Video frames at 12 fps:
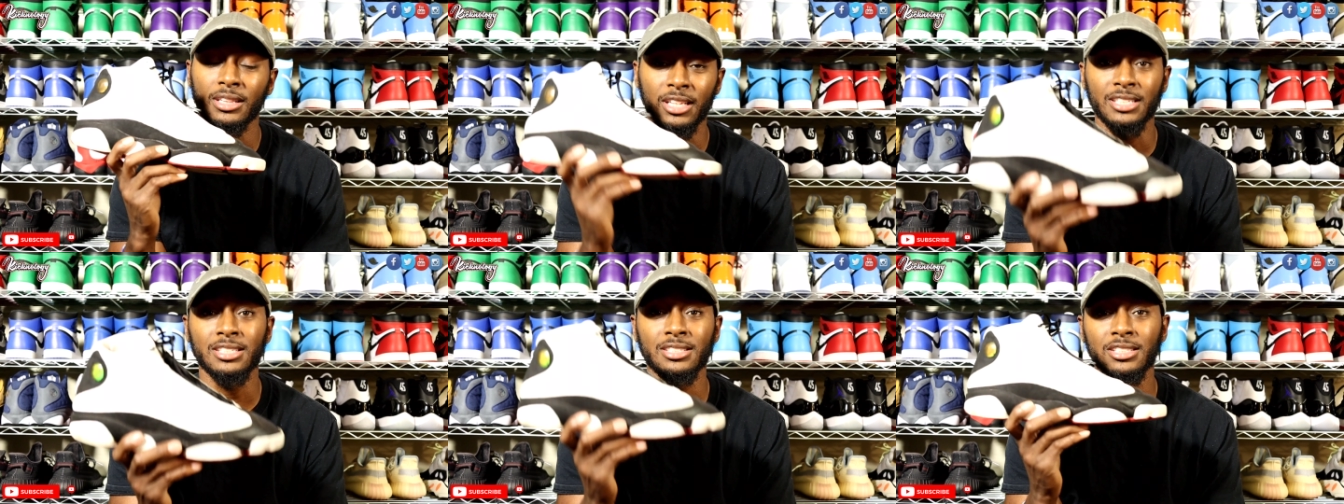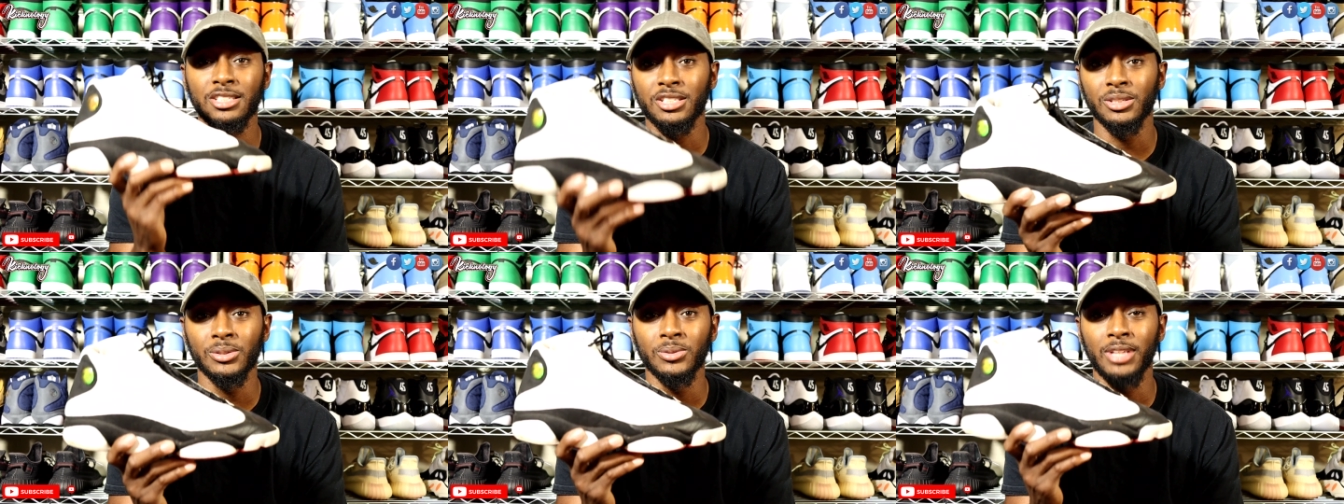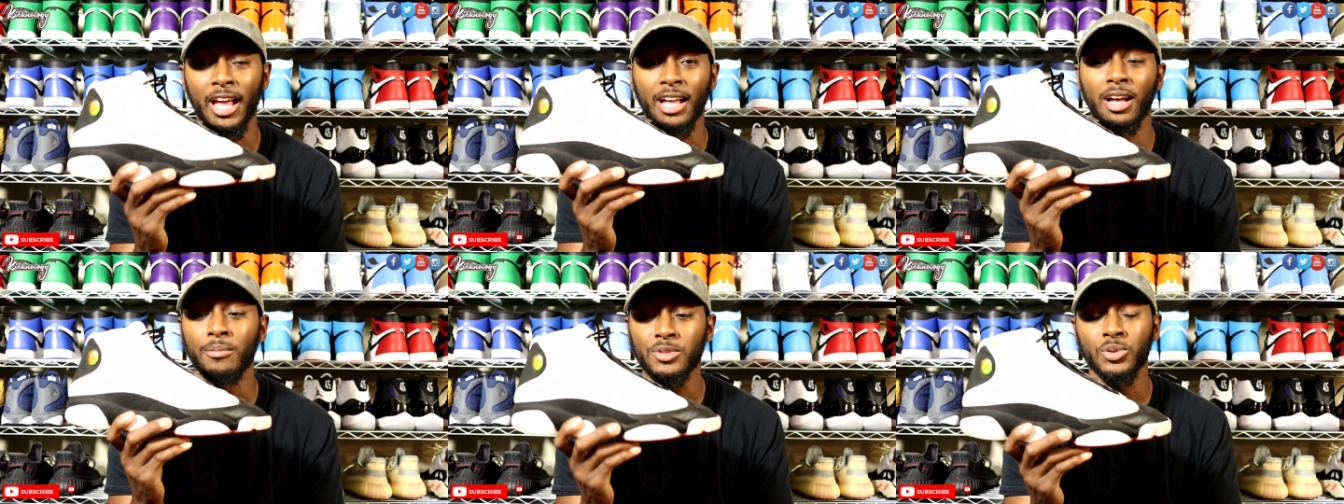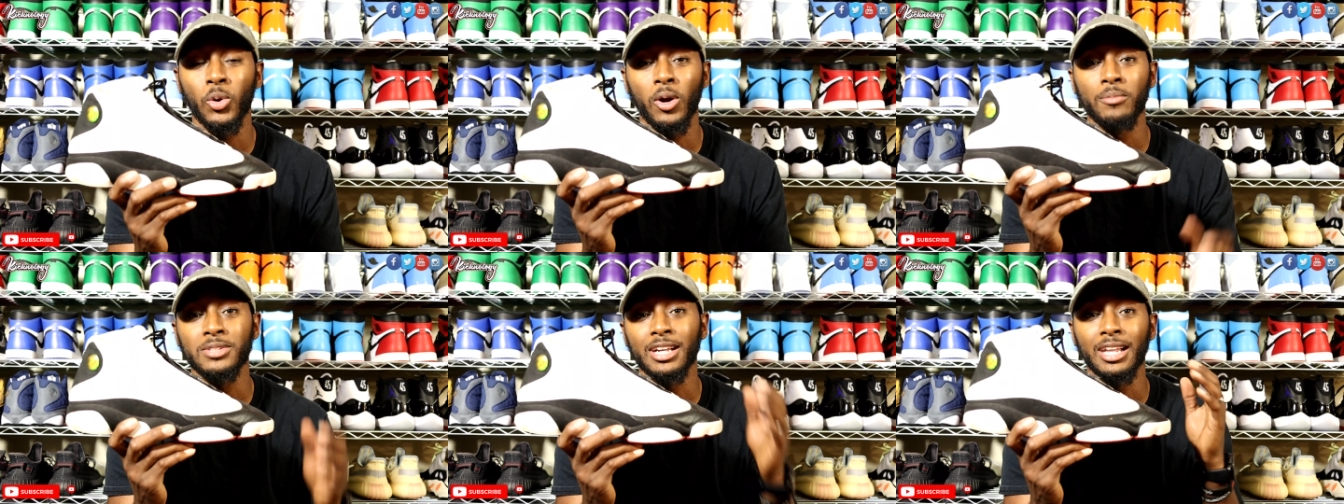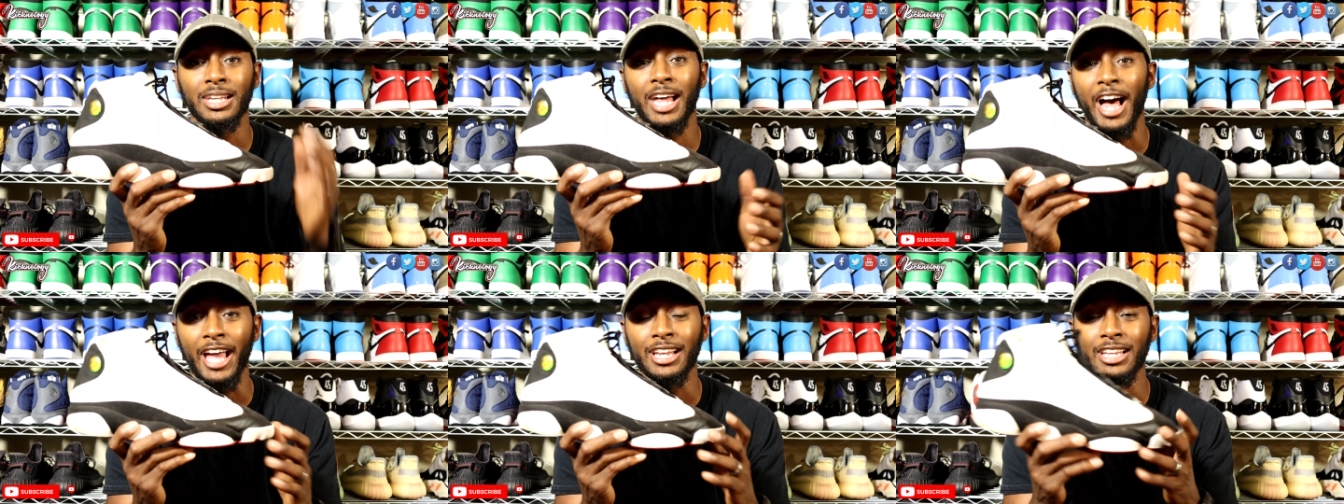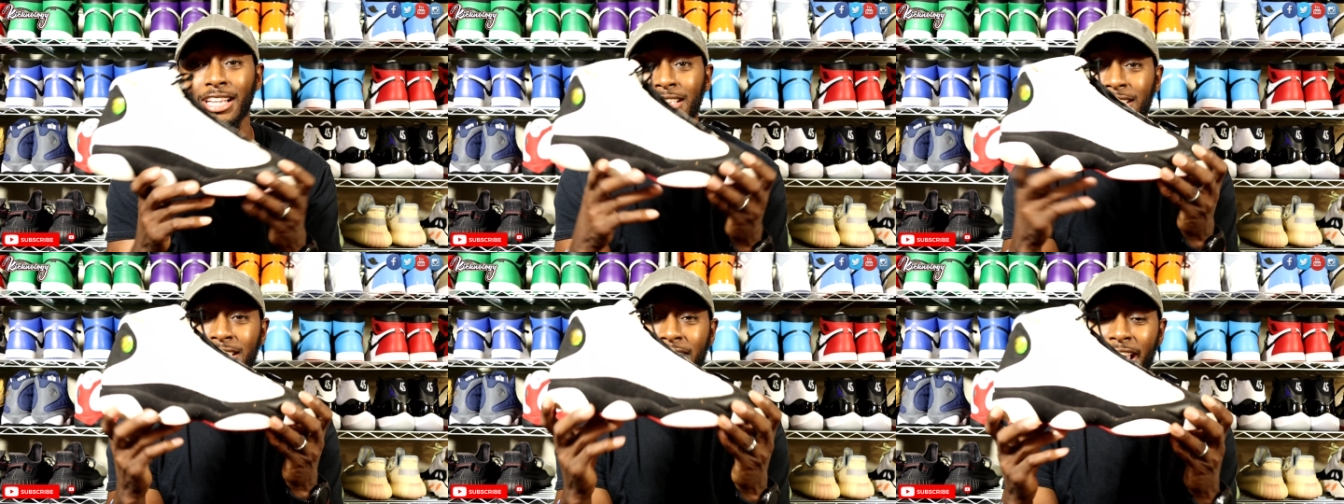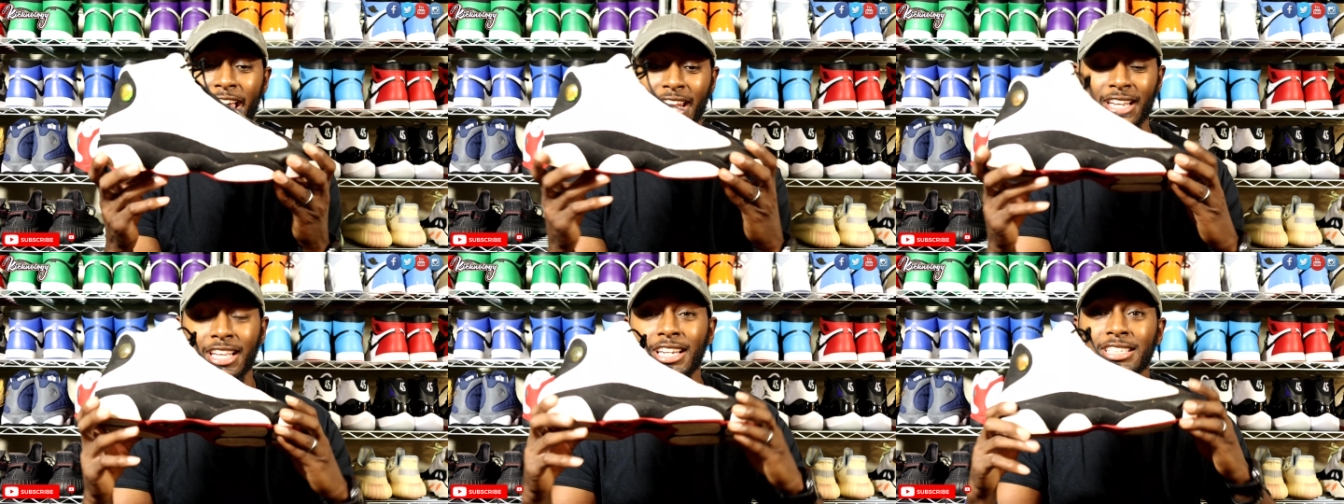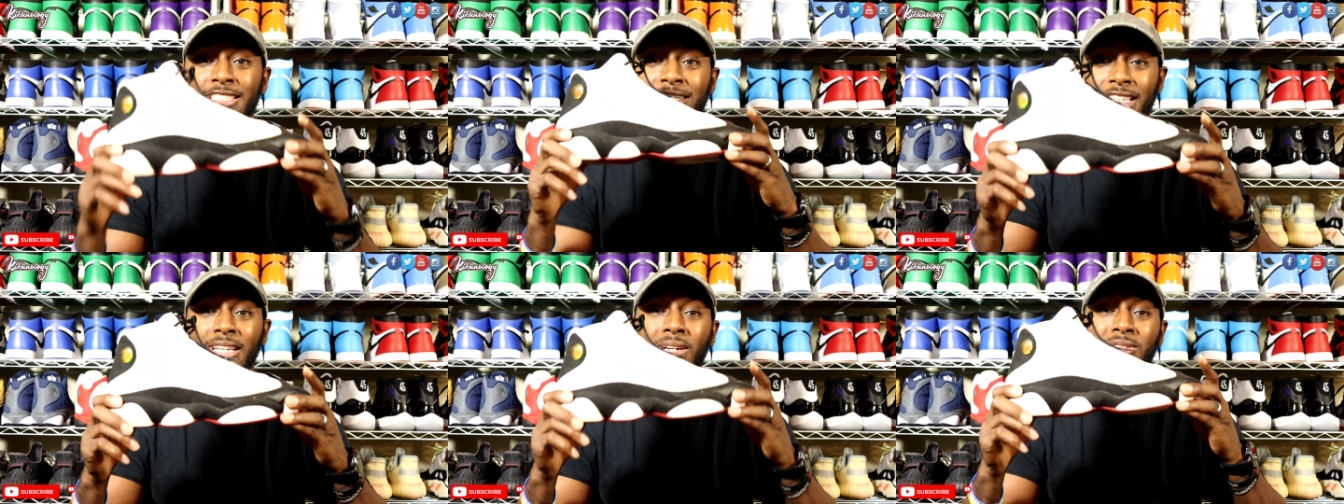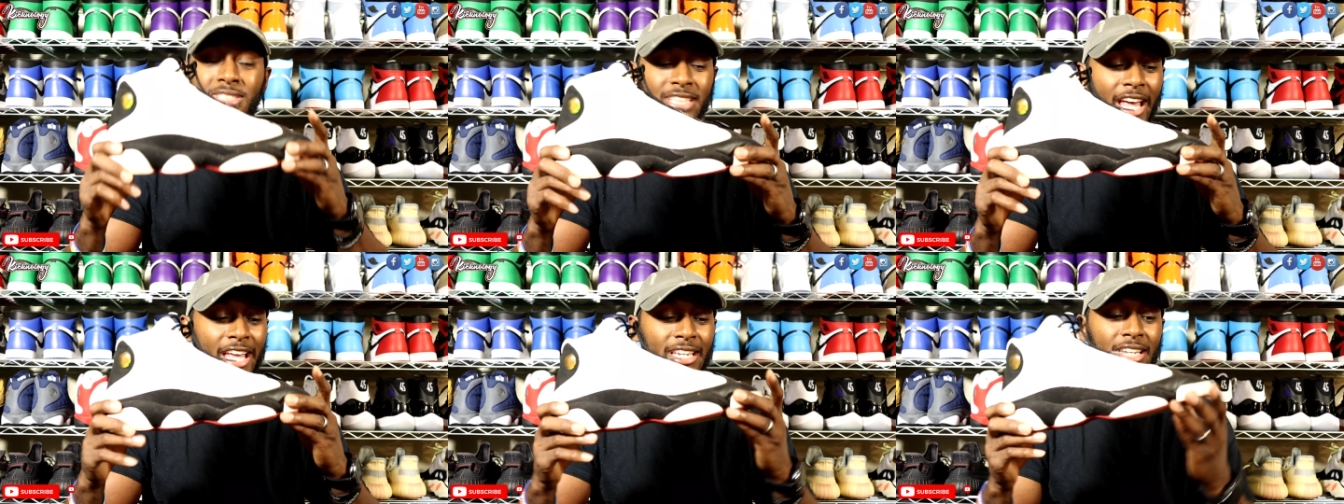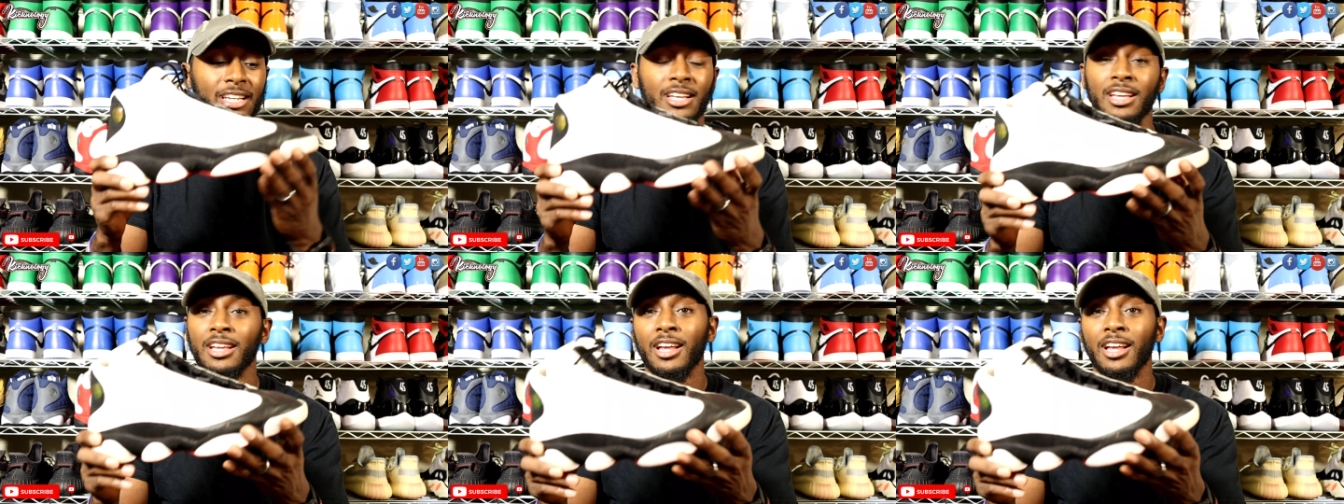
This is the shoe that absorbs a lot. And look at it. It is still standing.